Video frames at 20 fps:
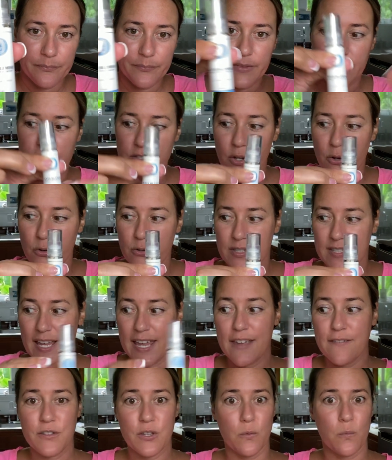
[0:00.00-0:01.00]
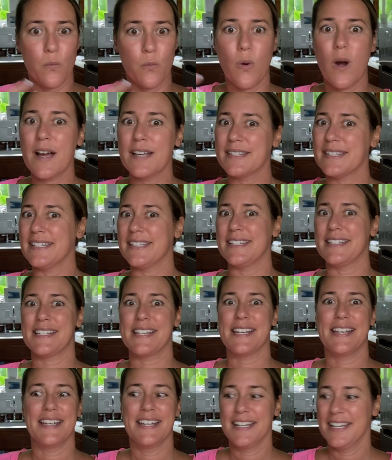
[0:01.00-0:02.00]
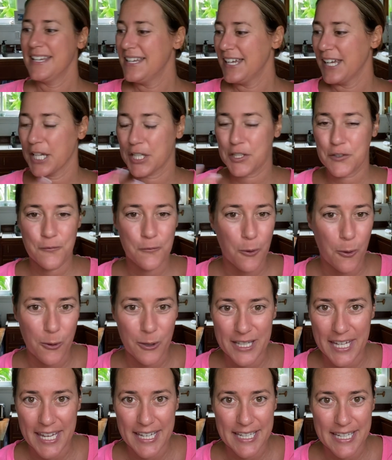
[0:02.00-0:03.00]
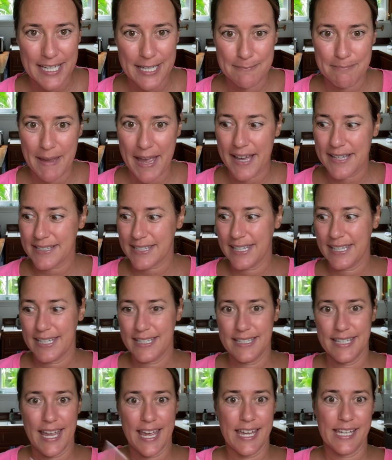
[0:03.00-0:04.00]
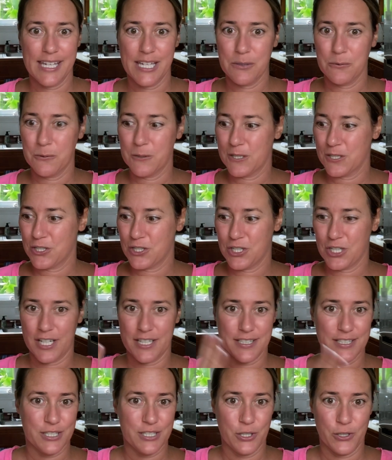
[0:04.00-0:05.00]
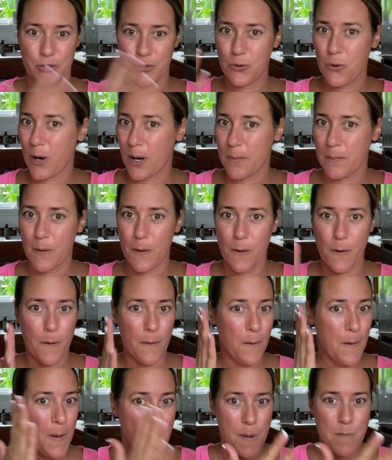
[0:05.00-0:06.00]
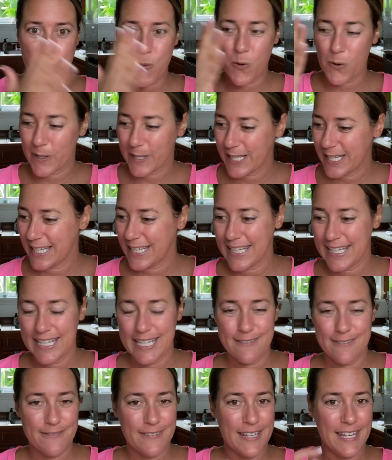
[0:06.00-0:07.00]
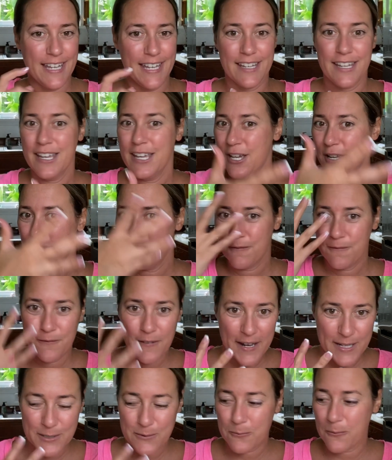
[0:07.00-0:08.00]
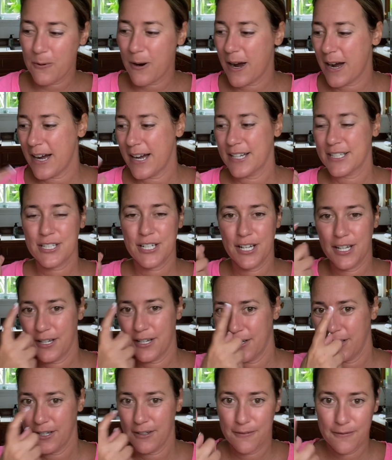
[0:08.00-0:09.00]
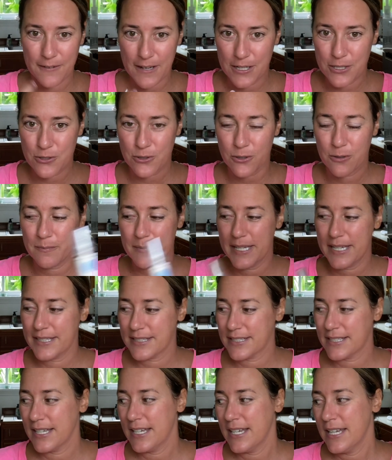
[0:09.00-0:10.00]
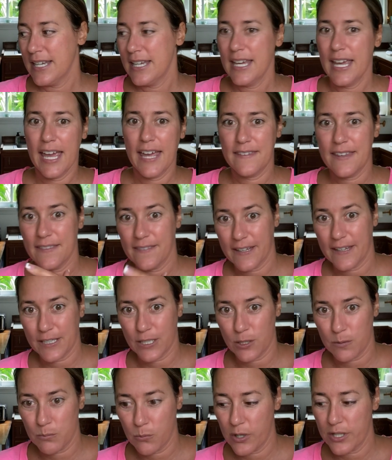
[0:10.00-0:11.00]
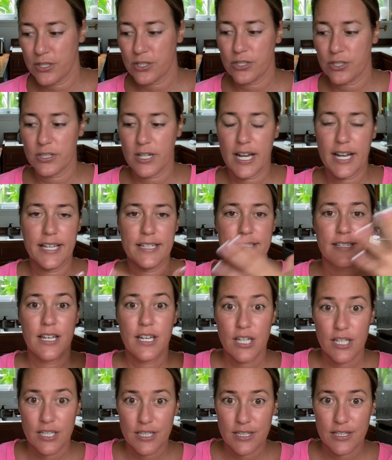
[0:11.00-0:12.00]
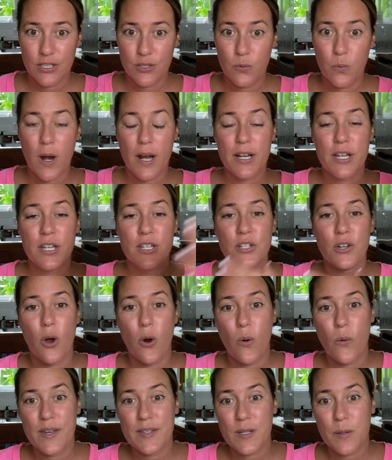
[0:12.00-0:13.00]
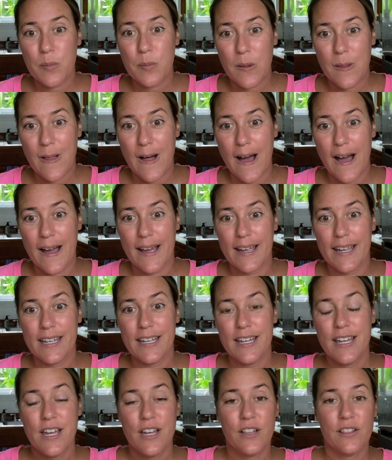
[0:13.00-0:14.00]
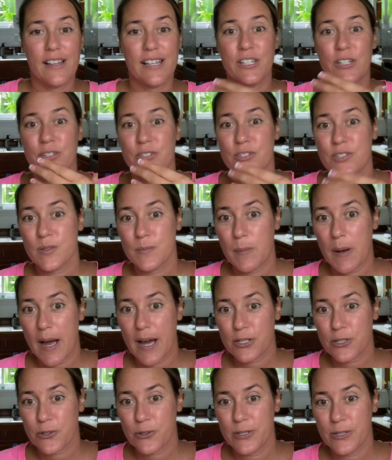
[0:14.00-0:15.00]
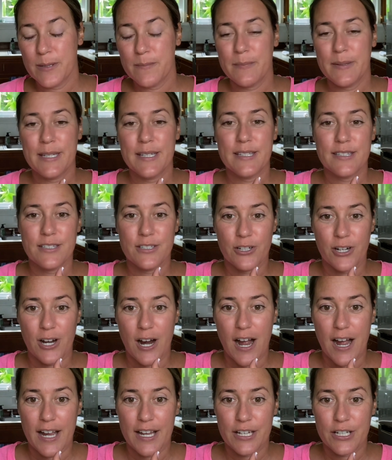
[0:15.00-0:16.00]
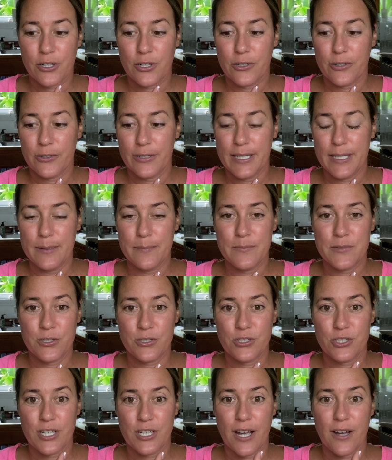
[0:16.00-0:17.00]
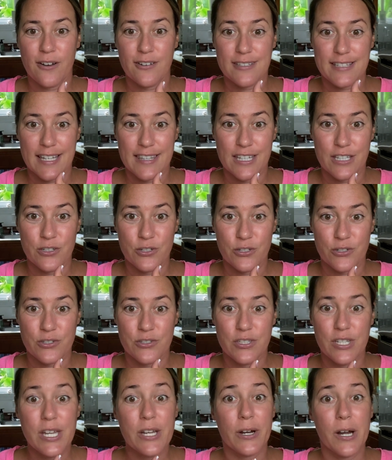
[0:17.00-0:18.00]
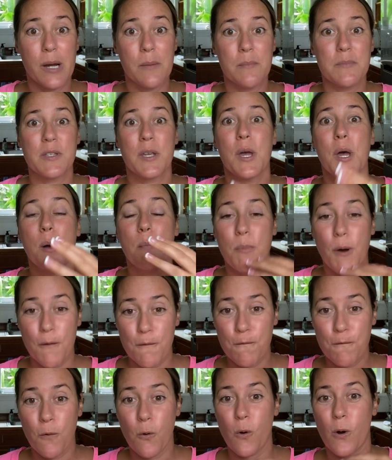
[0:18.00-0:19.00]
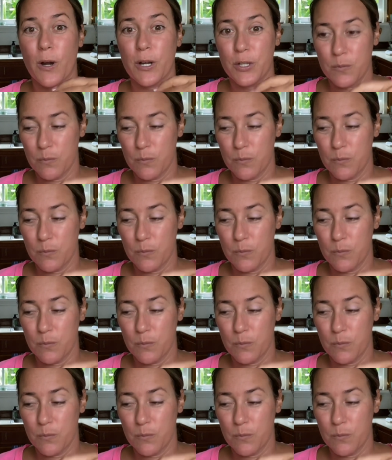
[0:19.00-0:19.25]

so say if it wasn't exfoliating and masking day, it was just your normal morning and evening face wash, facial mist, and then like your moisturize. You want to always apply like your spot treatments, your eye creams or gels, and then your serums before you